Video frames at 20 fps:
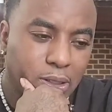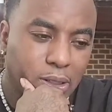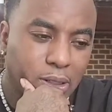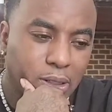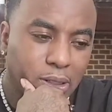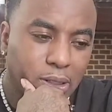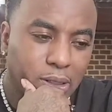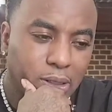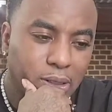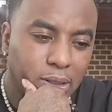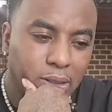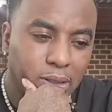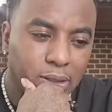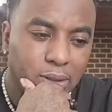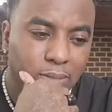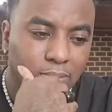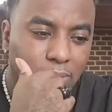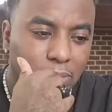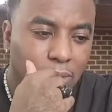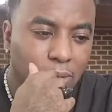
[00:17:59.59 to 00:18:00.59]

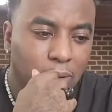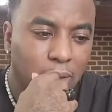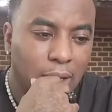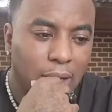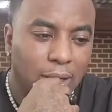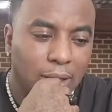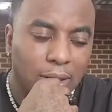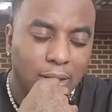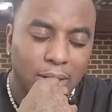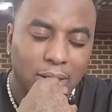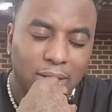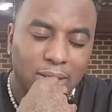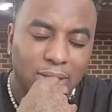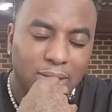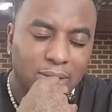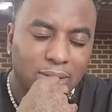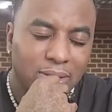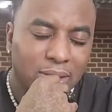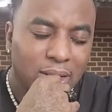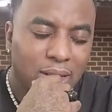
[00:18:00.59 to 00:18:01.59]
Uh, you
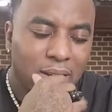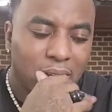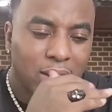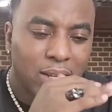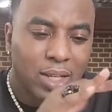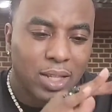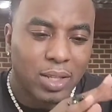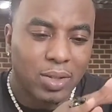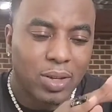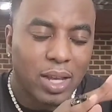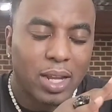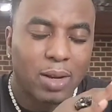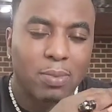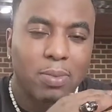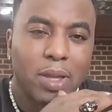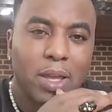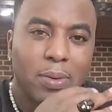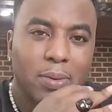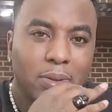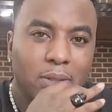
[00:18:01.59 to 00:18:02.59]
gotta you gotta
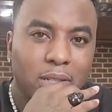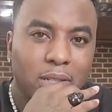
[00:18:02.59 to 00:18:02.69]
be able